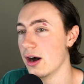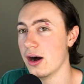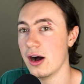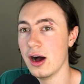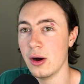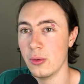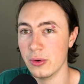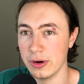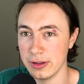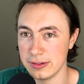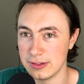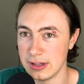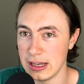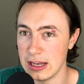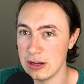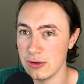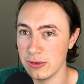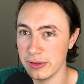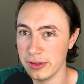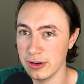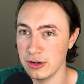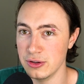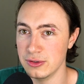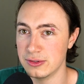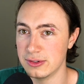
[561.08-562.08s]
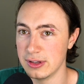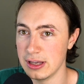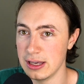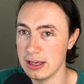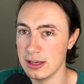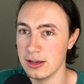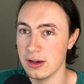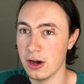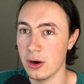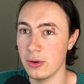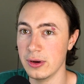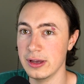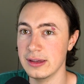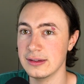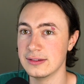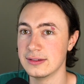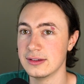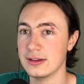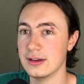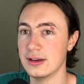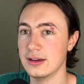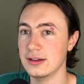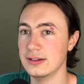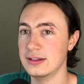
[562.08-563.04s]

I want to see who the new CEO is.